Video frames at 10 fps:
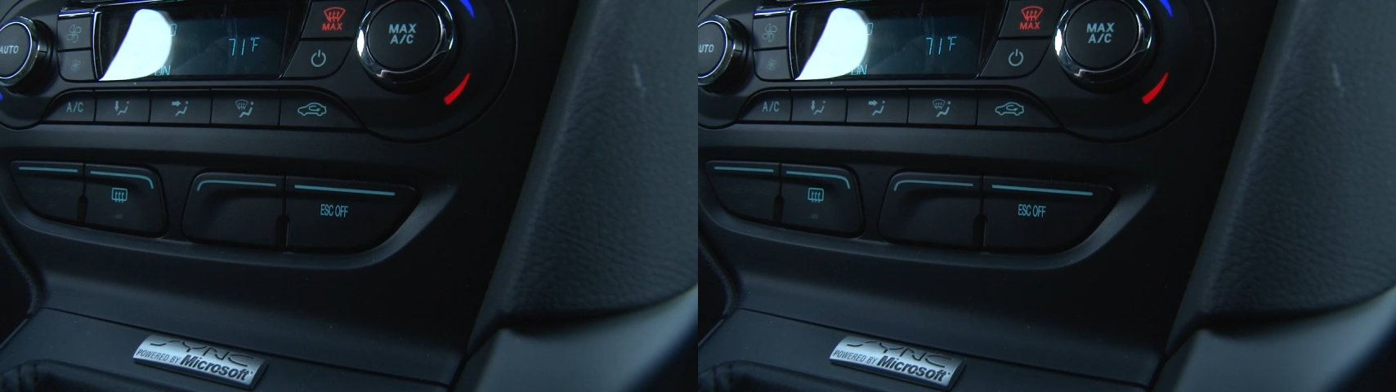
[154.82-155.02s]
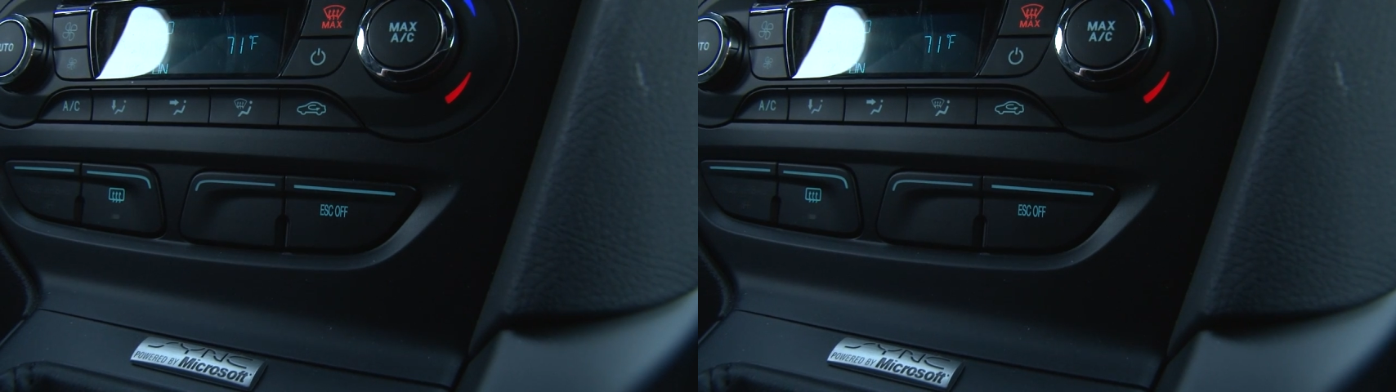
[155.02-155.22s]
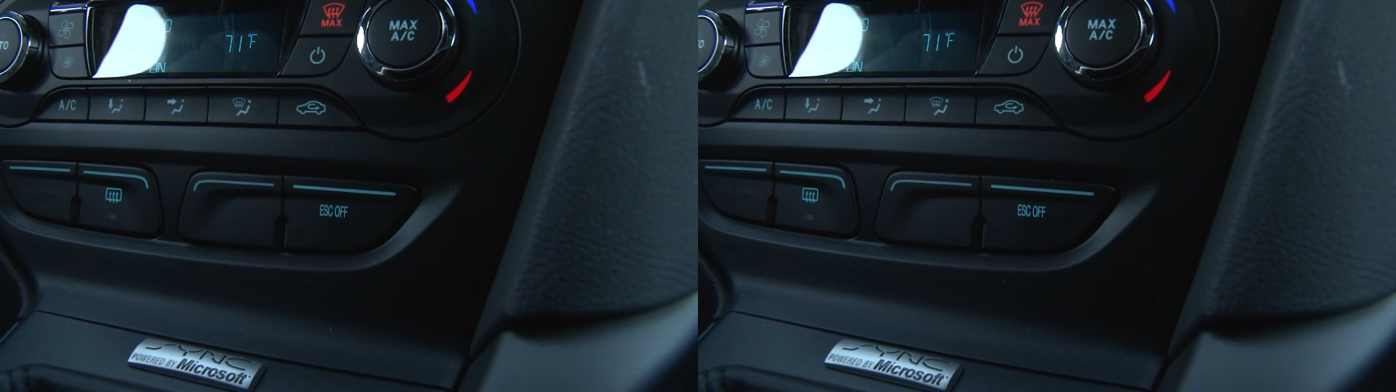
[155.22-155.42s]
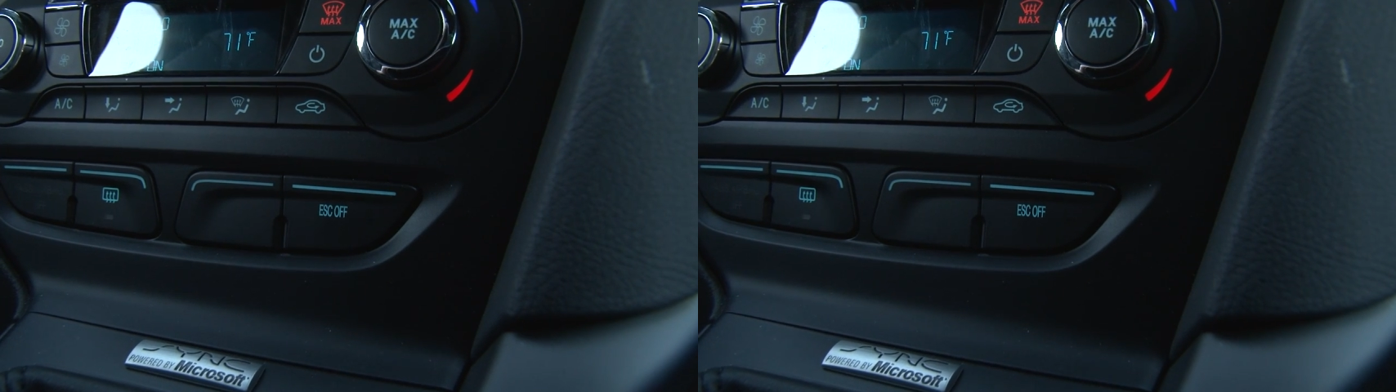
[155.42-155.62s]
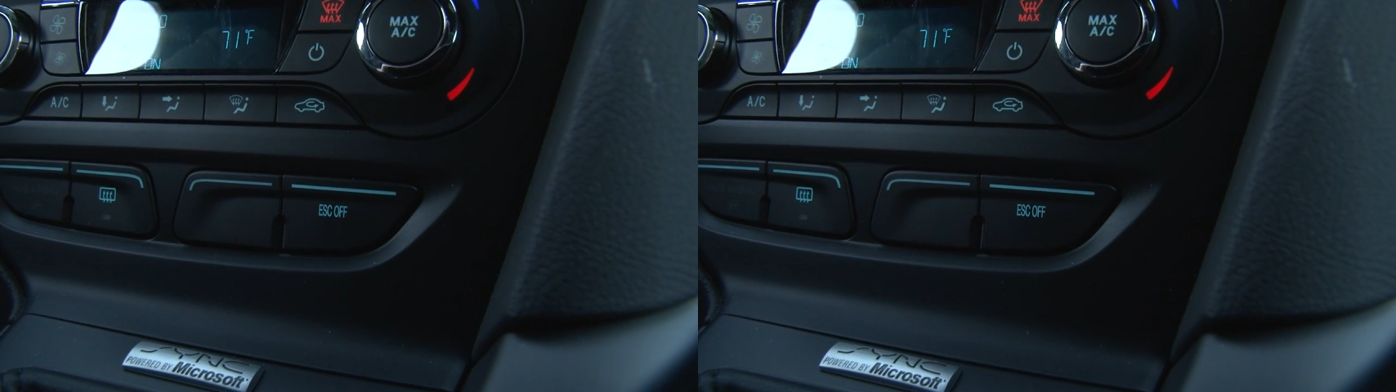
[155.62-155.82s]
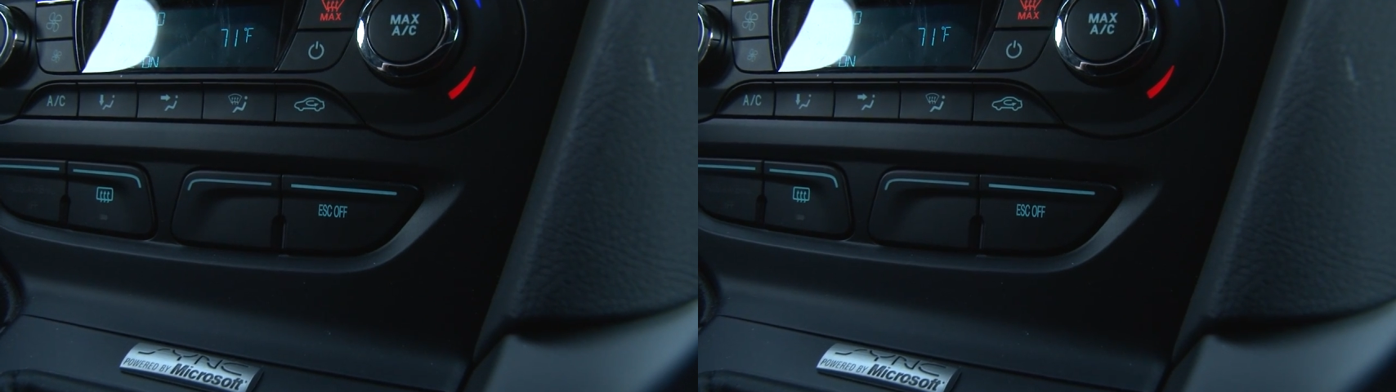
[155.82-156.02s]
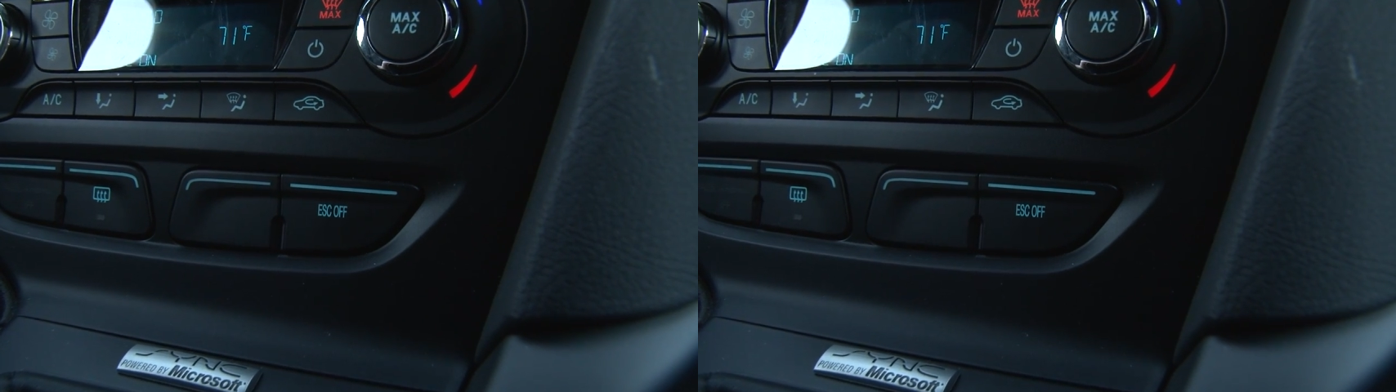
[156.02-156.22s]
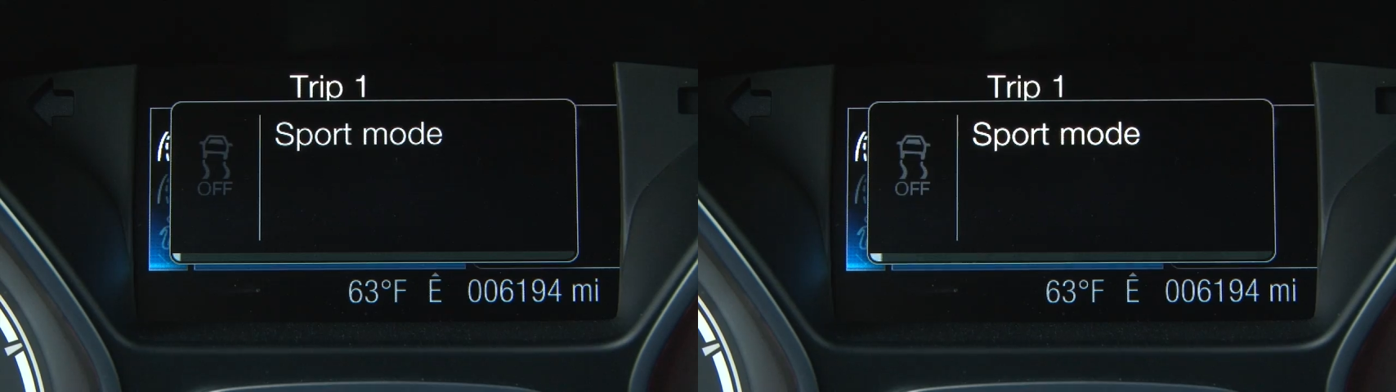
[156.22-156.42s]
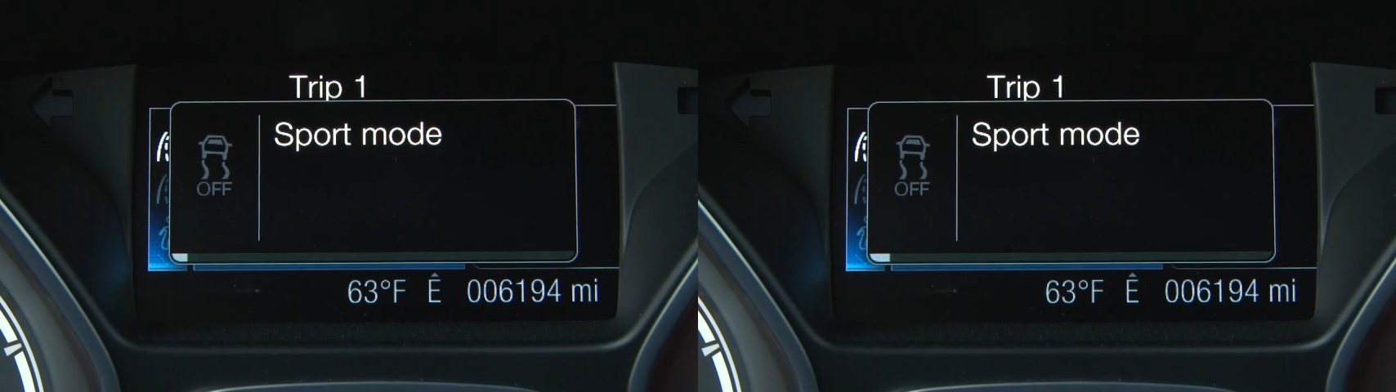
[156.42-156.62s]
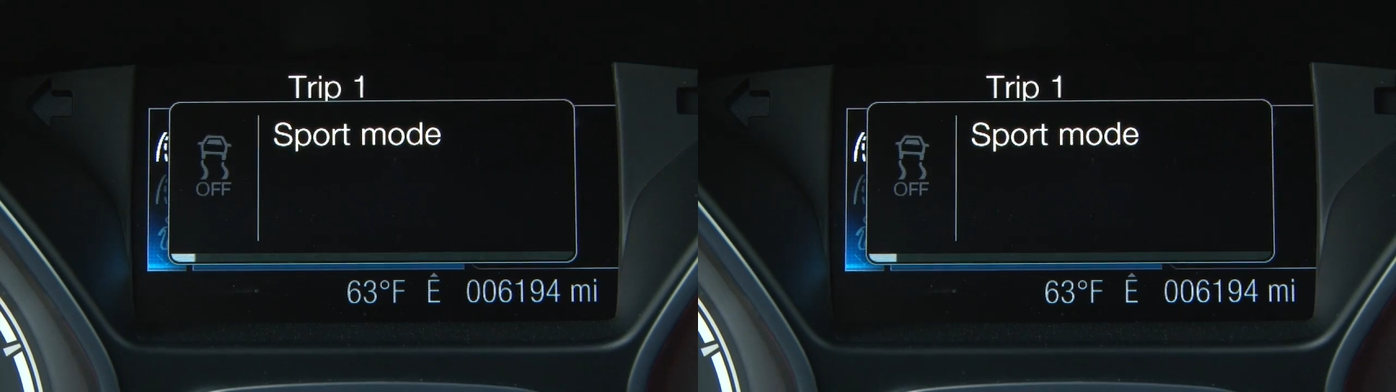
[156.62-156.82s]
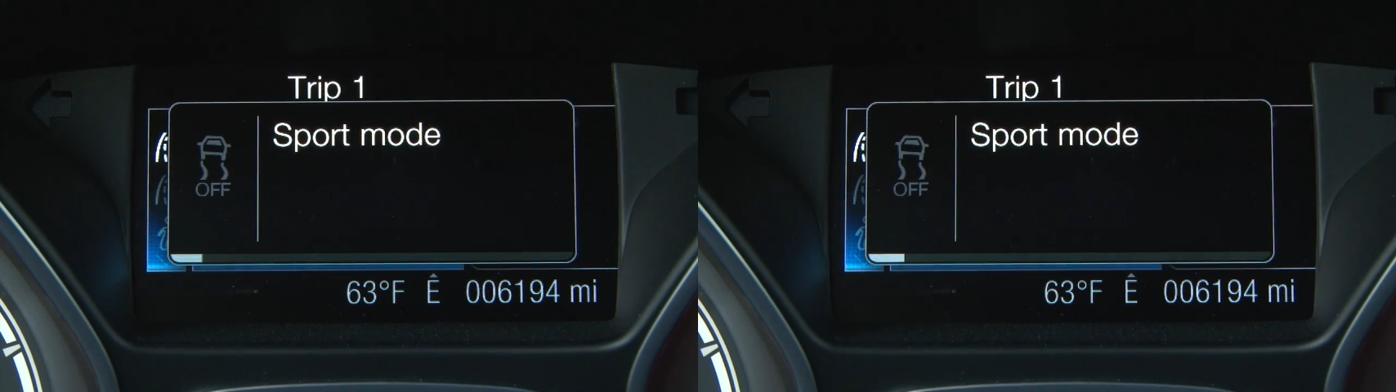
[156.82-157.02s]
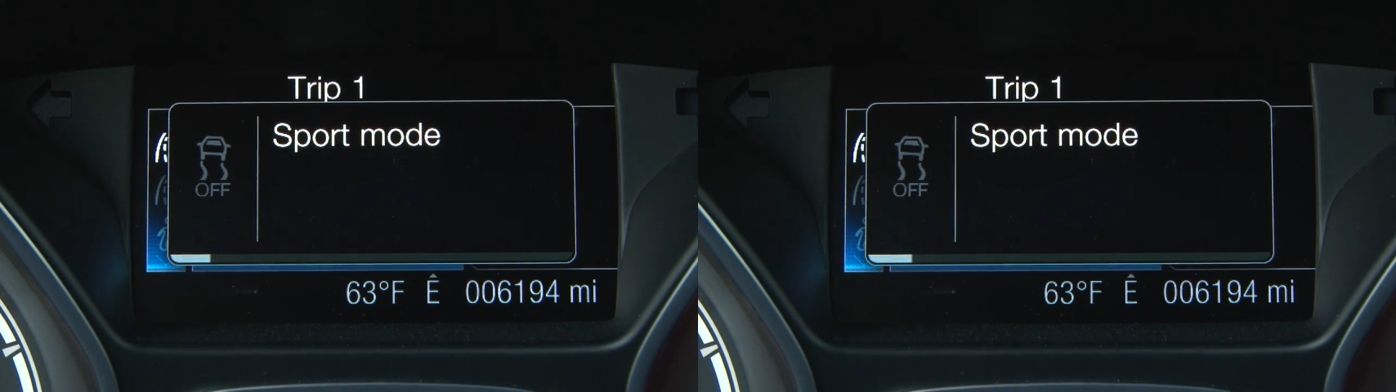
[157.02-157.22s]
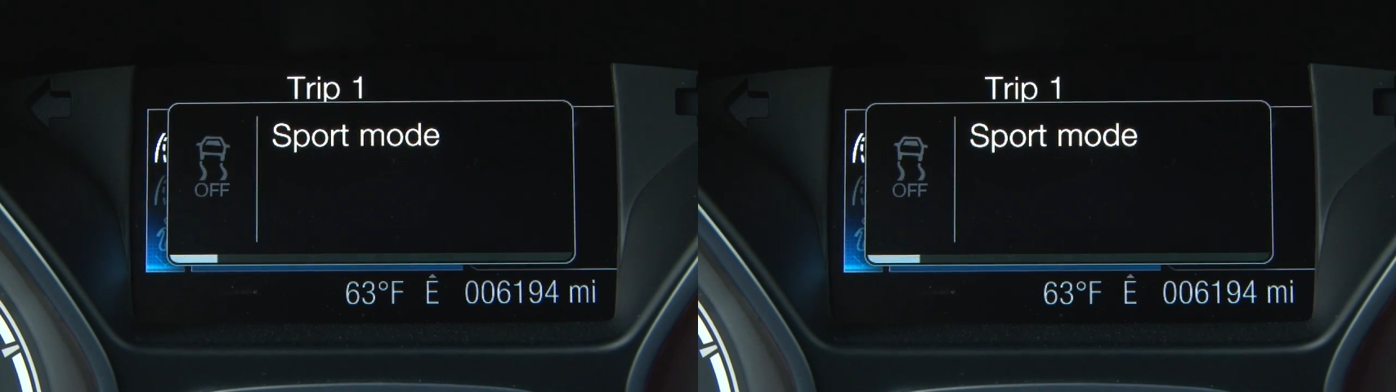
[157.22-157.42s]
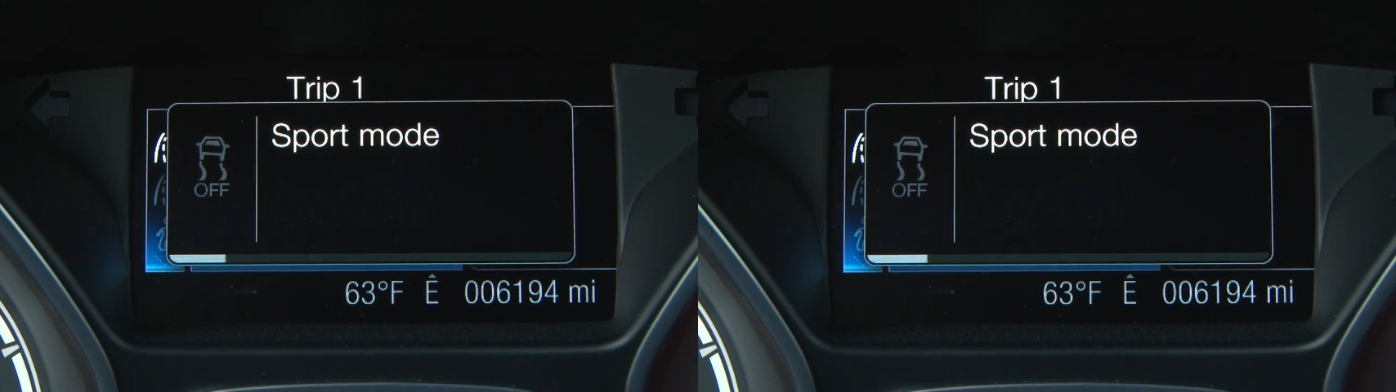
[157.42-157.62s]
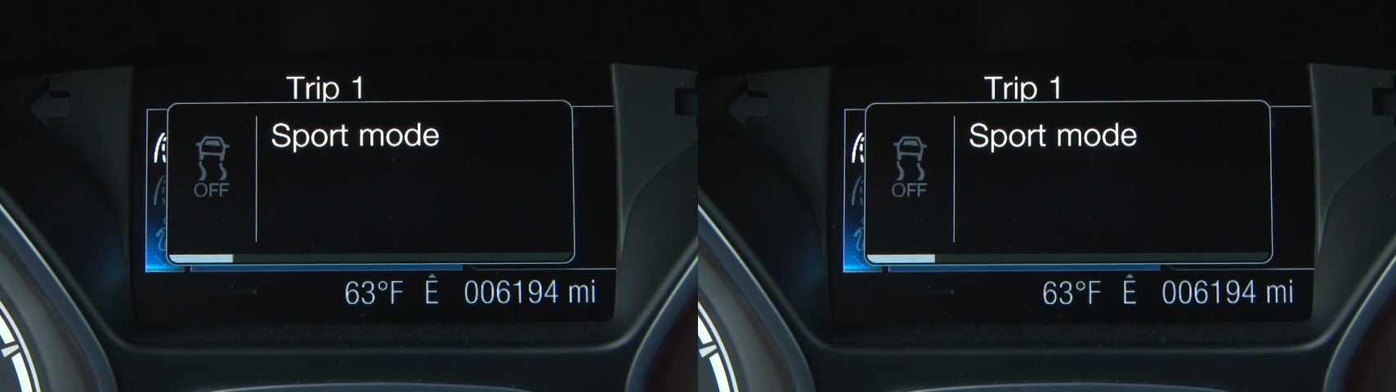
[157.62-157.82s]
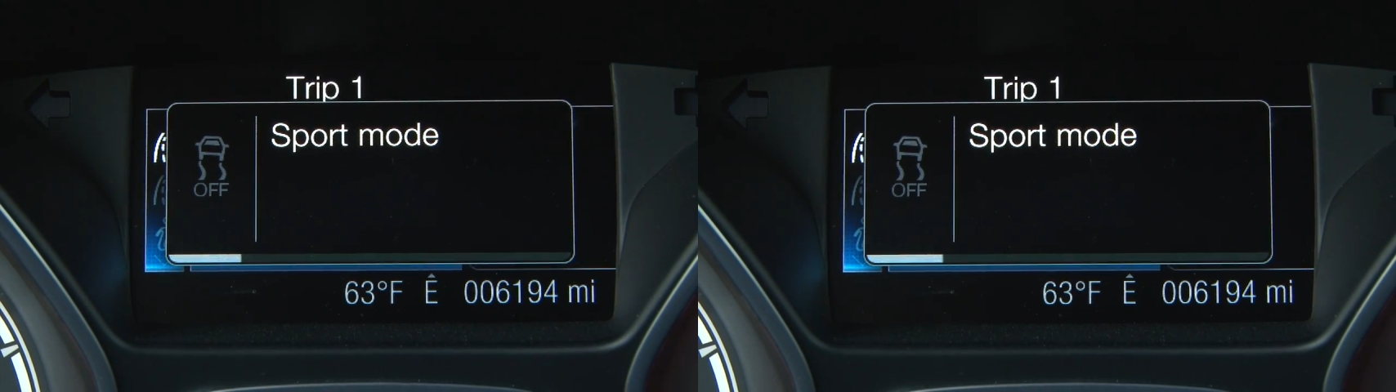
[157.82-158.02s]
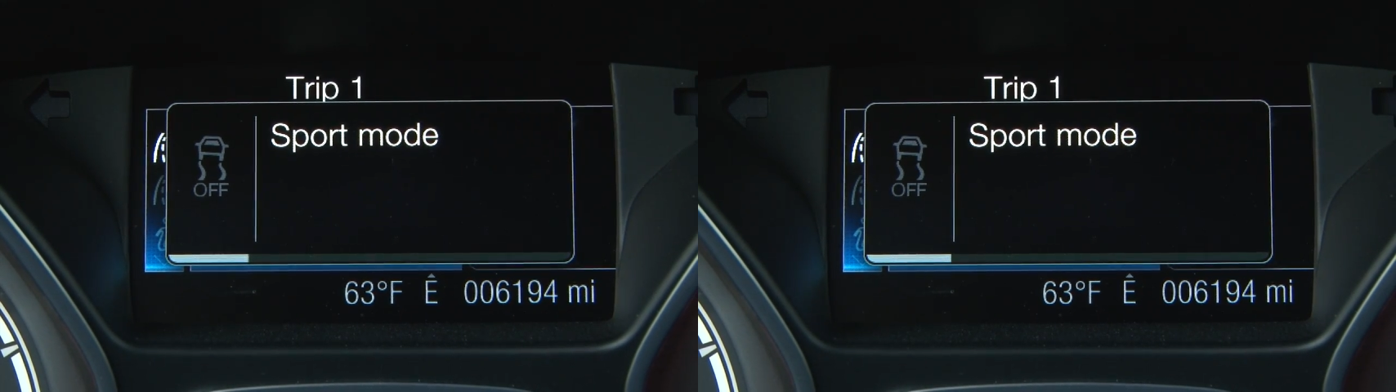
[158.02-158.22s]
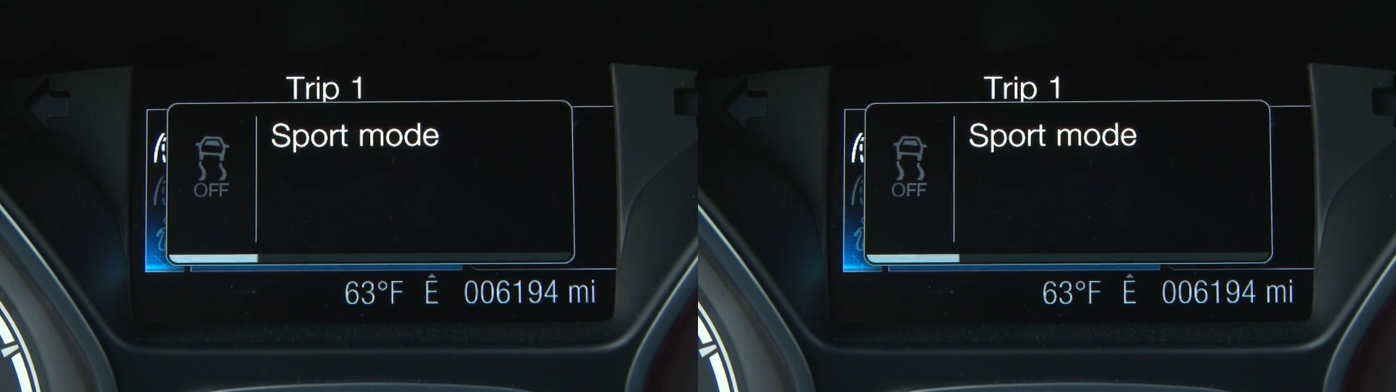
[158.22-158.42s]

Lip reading: [unreadable: no face in view]